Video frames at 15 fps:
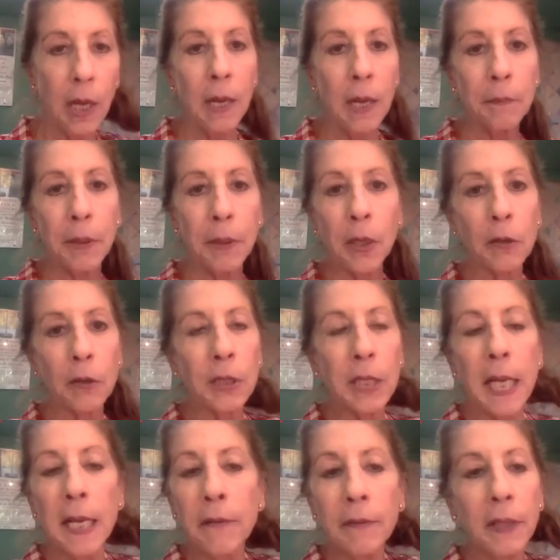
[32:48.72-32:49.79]
because
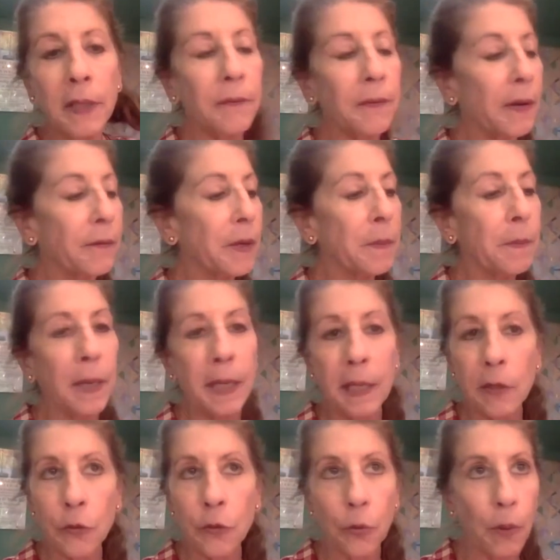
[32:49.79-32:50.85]
even if everybody
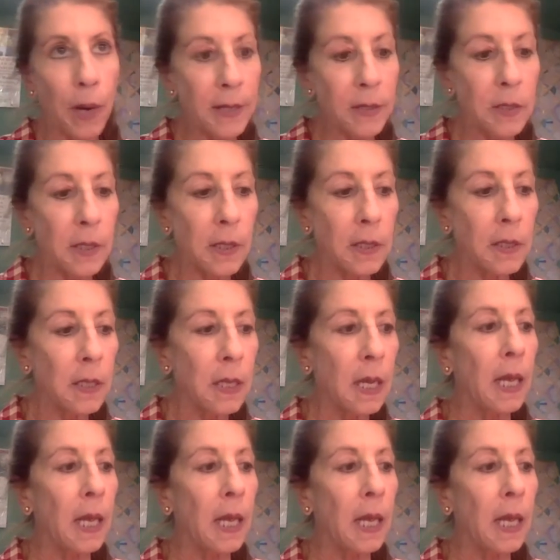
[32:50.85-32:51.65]
is arrested,